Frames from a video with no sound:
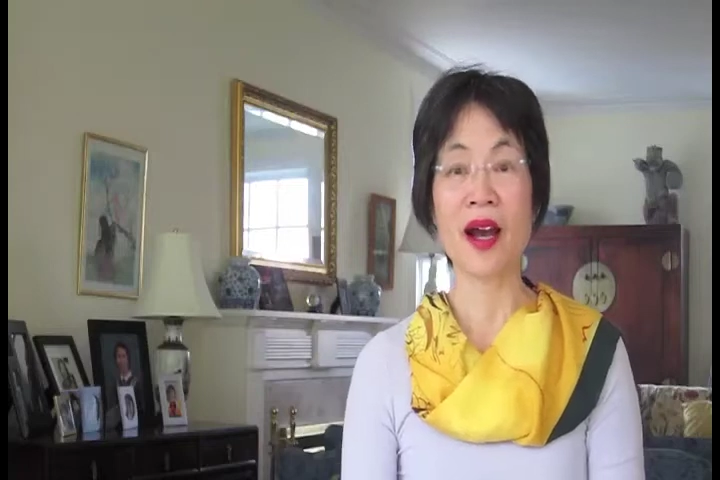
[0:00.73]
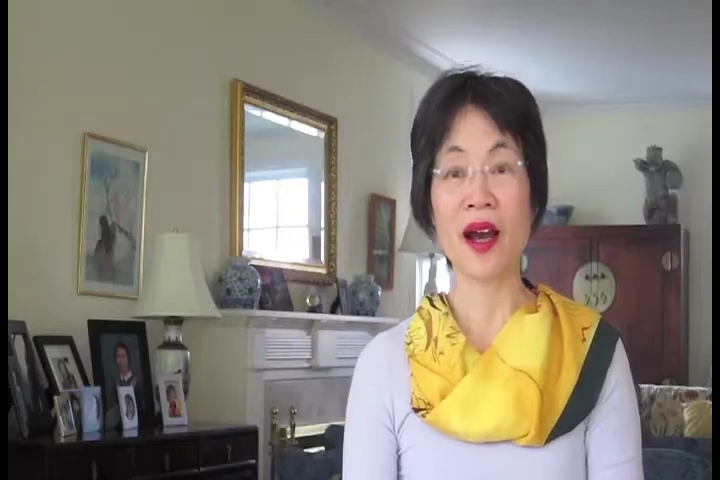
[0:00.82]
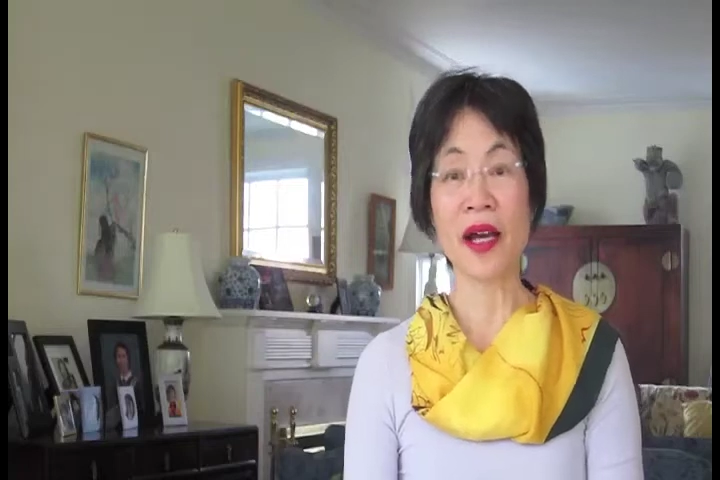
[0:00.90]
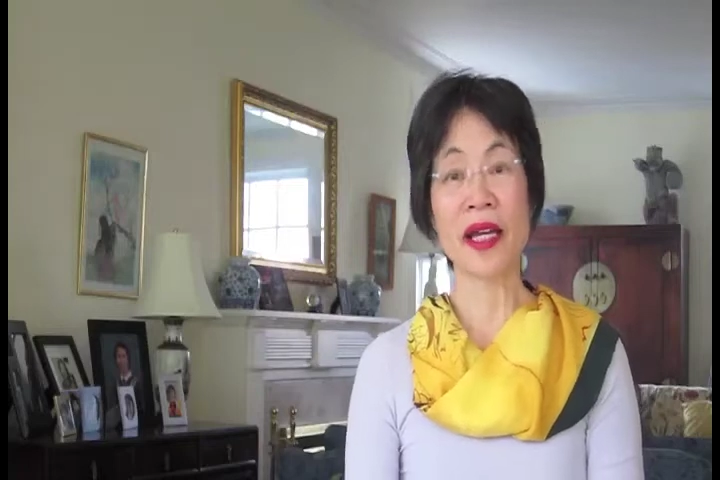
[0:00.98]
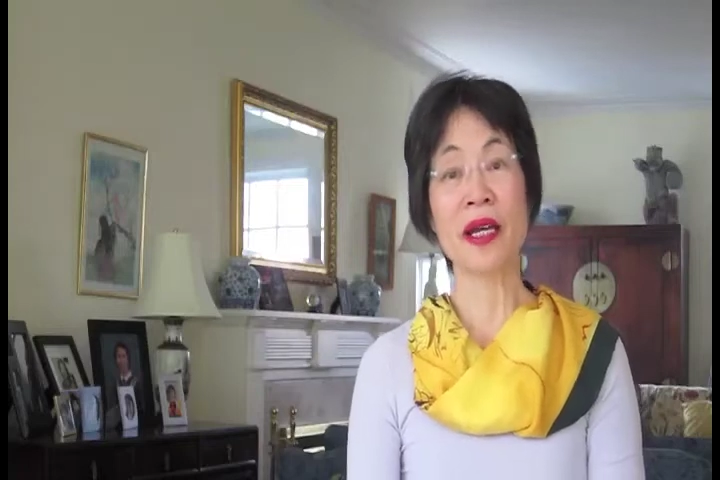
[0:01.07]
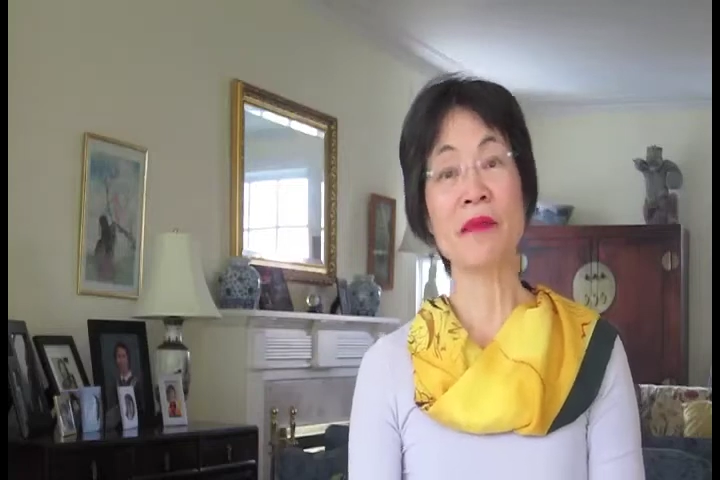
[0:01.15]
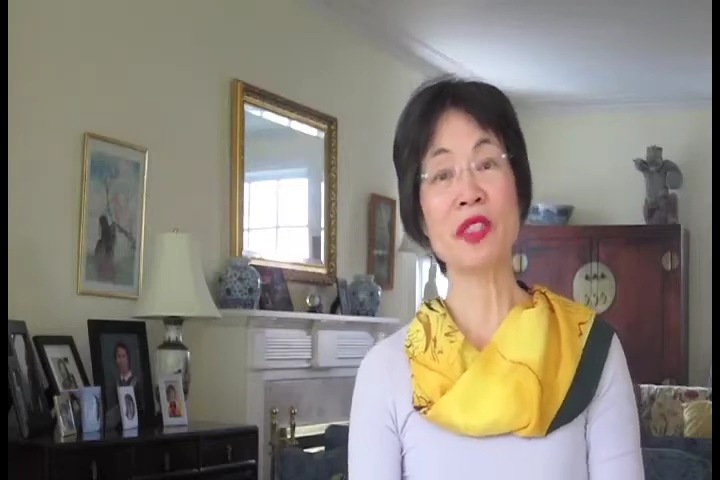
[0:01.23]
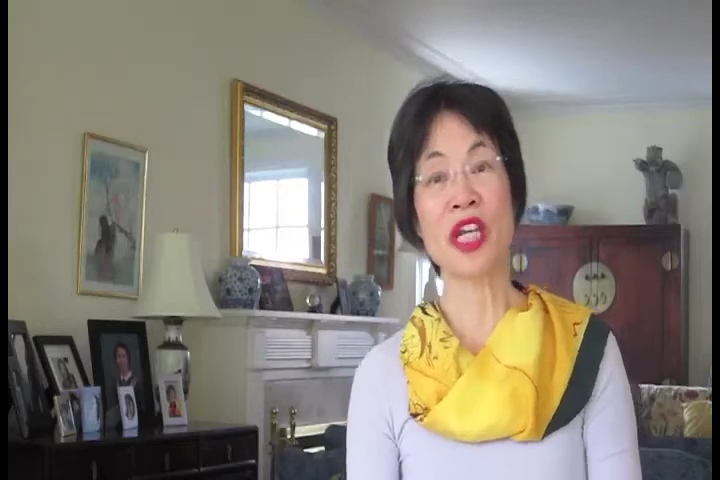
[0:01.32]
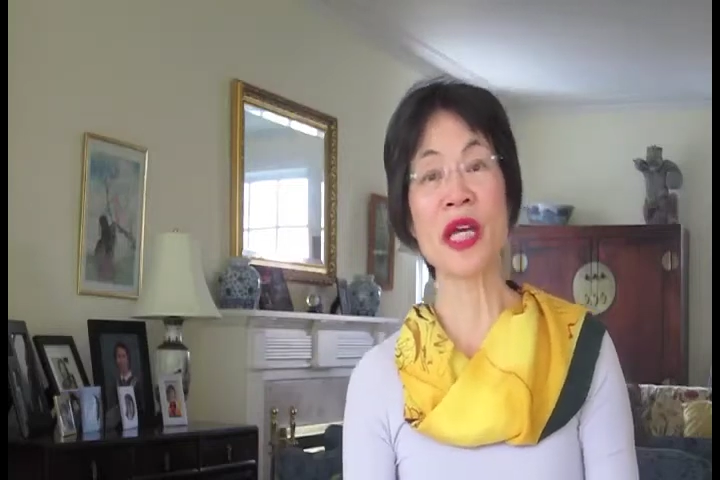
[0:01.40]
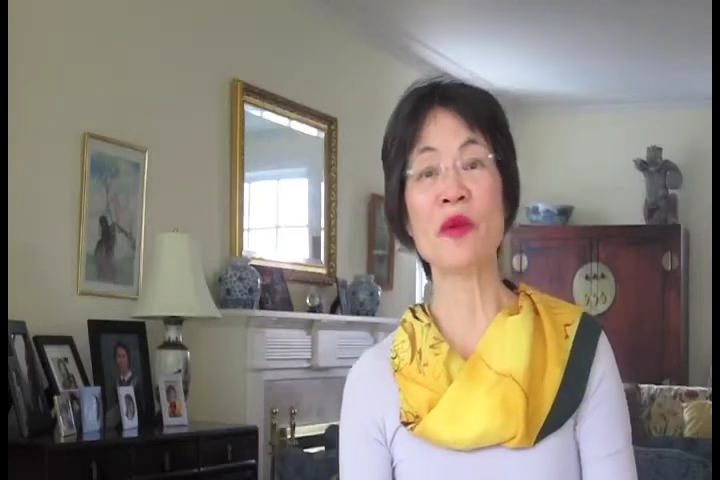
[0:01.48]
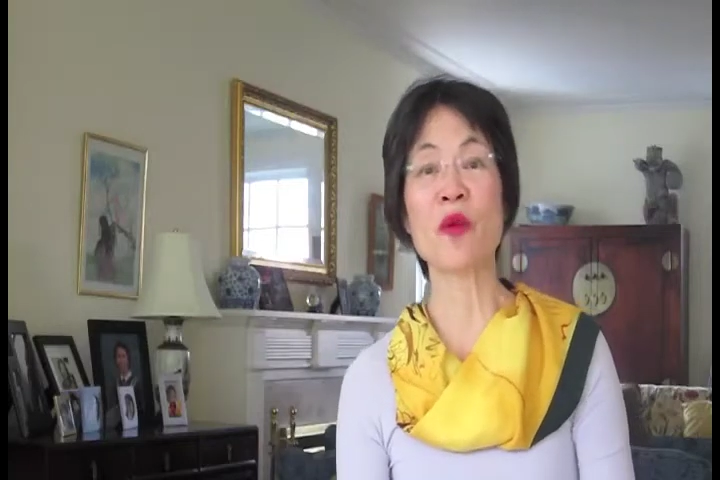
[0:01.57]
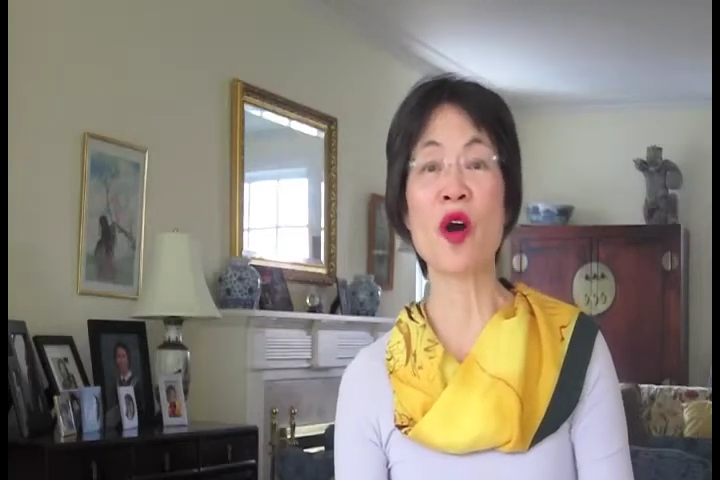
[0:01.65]
Hi, I'm
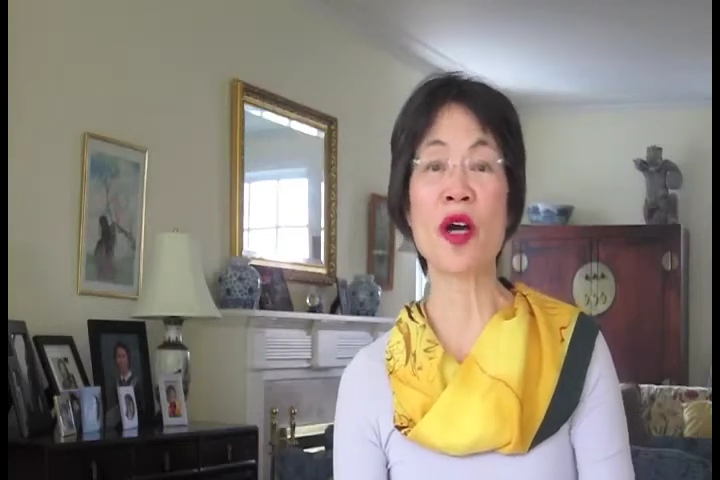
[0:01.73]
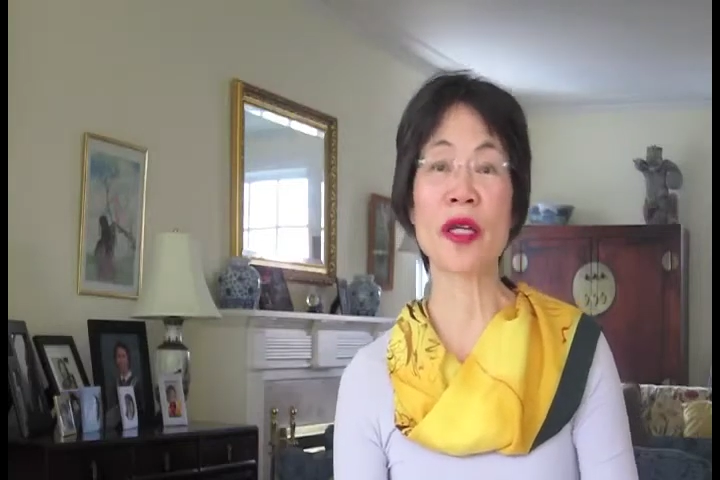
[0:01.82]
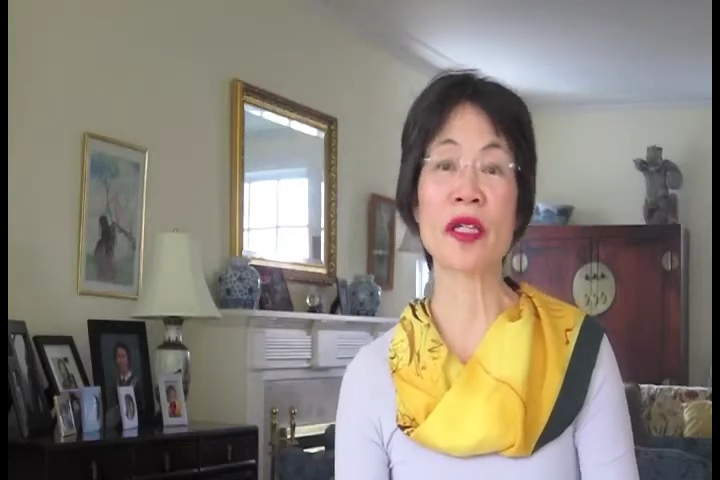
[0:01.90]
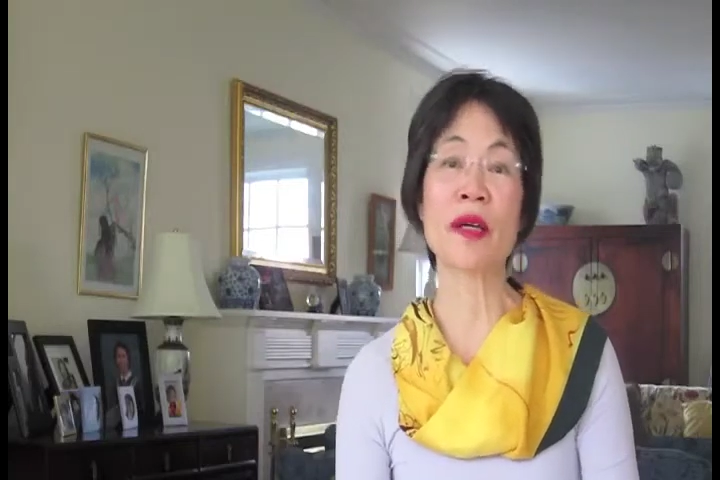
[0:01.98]
Jan Wong,